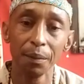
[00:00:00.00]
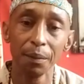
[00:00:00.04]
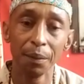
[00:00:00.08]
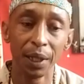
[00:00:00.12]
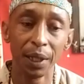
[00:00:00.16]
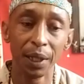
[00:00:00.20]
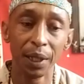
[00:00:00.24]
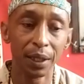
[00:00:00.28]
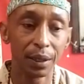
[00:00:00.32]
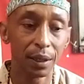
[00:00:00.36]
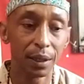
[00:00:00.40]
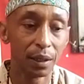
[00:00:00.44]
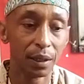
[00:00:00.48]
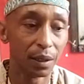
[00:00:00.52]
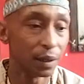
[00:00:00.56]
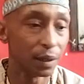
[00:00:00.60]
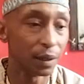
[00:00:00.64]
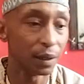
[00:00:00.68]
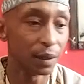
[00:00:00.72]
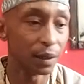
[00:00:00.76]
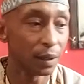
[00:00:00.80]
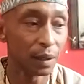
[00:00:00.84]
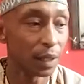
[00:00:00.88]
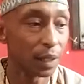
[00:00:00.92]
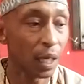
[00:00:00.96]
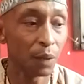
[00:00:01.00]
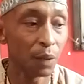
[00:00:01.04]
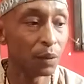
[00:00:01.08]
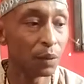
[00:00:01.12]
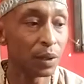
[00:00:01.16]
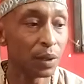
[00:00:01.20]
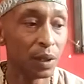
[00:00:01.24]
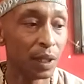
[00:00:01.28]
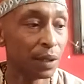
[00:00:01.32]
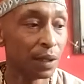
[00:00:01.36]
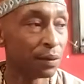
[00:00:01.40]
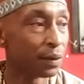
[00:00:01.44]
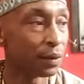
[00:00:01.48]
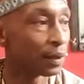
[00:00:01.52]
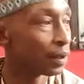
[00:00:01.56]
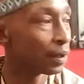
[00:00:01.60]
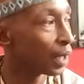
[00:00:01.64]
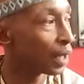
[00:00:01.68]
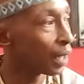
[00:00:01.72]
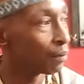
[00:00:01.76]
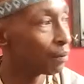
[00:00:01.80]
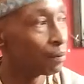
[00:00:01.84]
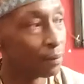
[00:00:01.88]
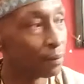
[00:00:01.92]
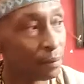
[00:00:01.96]
But I would never.
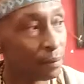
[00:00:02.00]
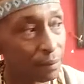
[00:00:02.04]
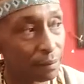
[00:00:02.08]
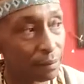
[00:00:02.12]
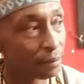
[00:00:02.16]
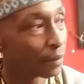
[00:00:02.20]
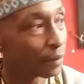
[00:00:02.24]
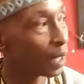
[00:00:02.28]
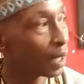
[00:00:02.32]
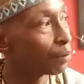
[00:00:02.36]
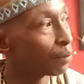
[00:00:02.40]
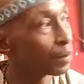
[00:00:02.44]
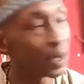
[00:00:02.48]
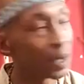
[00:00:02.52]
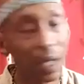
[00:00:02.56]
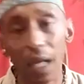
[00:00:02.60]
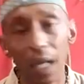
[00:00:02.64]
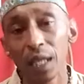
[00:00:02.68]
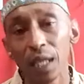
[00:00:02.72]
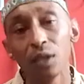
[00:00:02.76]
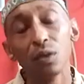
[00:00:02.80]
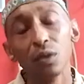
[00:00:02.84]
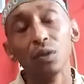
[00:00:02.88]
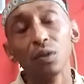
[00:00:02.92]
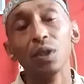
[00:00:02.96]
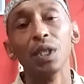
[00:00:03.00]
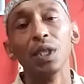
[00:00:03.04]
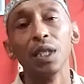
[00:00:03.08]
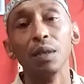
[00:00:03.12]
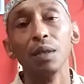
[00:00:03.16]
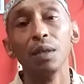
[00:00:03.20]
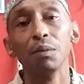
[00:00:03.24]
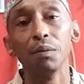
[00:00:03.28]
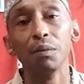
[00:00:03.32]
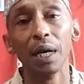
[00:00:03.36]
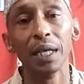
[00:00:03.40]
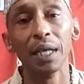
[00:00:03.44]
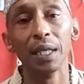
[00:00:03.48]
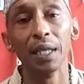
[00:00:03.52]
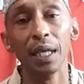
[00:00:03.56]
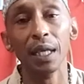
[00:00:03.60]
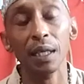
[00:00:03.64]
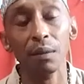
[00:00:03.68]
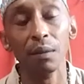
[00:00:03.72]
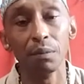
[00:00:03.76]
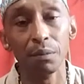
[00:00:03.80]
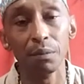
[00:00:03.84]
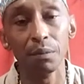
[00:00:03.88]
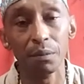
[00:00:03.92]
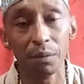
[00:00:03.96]
I'm trying to dream my
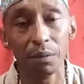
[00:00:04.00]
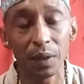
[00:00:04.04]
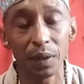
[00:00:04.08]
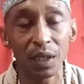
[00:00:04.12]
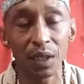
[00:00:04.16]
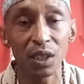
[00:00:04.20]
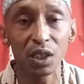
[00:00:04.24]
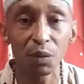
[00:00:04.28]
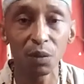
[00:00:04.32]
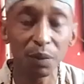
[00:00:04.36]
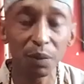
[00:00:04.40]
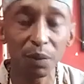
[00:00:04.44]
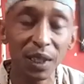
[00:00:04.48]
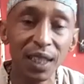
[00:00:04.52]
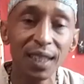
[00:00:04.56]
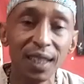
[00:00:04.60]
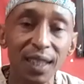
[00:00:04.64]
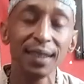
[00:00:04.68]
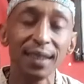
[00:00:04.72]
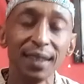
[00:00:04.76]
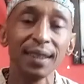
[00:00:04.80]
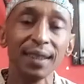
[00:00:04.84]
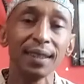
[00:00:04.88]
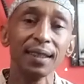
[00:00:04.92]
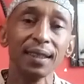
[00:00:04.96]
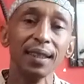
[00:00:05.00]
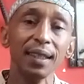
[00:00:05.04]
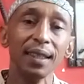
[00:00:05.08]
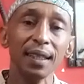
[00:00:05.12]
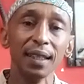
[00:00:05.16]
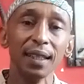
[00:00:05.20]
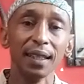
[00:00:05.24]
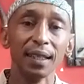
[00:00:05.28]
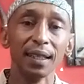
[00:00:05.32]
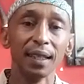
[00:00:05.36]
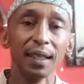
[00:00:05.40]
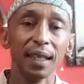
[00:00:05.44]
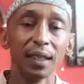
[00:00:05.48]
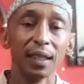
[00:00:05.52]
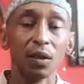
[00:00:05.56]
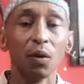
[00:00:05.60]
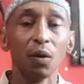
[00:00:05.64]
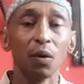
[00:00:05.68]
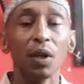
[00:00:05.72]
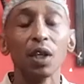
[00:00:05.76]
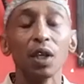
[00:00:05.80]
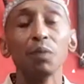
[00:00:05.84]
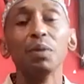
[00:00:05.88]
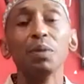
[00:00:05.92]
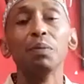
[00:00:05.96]
name disappearing. I don't
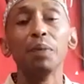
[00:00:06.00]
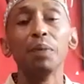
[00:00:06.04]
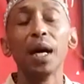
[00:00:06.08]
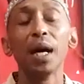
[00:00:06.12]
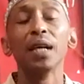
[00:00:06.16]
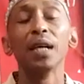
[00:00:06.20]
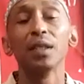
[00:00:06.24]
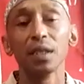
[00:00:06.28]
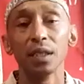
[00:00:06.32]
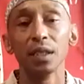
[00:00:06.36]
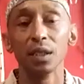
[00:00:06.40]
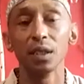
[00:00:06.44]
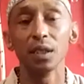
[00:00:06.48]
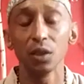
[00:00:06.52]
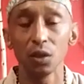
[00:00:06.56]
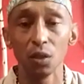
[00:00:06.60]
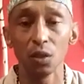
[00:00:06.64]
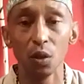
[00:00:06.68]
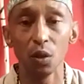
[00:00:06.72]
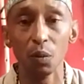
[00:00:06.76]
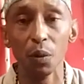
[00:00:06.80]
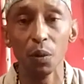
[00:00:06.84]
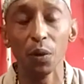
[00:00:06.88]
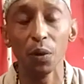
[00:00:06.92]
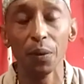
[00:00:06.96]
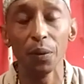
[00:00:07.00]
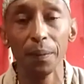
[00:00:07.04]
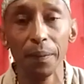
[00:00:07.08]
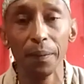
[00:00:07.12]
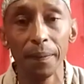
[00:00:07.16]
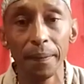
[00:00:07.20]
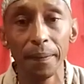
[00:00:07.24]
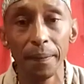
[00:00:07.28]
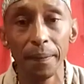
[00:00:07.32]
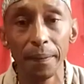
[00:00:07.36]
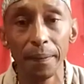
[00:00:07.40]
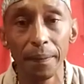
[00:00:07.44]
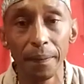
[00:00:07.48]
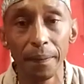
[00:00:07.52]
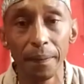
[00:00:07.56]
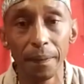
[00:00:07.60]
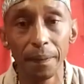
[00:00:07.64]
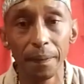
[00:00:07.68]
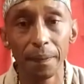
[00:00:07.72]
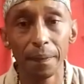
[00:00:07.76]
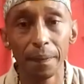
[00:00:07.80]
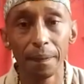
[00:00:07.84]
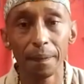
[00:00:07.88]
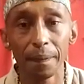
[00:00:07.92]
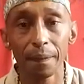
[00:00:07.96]
want to be part of this no more.
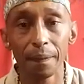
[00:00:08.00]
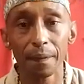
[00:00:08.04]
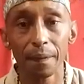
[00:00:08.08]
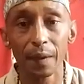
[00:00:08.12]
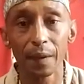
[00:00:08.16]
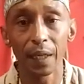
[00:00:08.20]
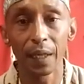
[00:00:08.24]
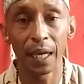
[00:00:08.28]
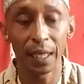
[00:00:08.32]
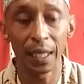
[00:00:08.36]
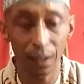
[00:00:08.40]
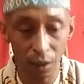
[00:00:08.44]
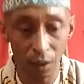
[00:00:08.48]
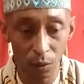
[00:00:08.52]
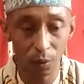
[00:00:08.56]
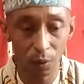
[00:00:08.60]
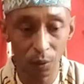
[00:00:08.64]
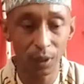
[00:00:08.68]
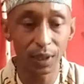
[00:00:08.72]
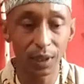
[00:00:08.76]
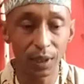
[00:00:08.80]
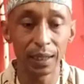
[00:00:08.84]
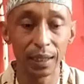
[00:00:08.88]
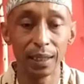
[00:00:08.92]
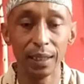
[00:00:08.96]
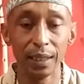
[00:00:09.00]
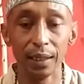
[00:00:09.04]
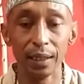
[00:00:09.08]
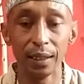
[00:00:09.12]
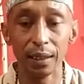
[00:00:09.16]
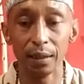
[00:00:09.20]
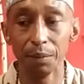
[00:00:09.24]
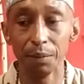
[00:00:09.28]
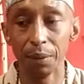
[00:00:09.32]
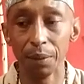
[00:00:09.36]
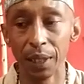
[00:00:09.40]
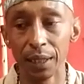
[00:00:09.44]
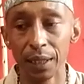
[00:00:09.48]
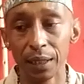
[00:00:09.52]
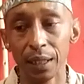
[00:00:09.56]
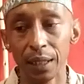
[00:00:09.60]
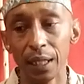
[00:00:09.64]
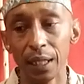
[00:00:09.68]
I know it's needed, but